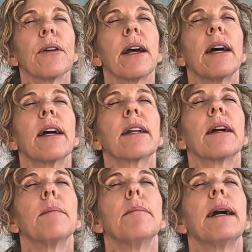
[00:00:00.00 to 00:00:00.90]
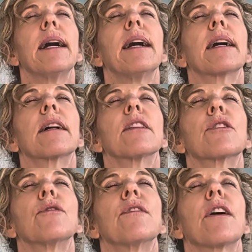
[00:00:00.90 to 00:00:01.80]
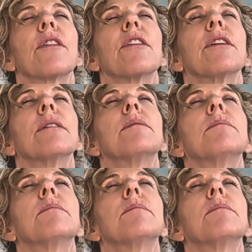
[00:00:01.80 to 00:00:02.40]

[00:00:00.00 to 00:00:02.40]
head come back a little farther.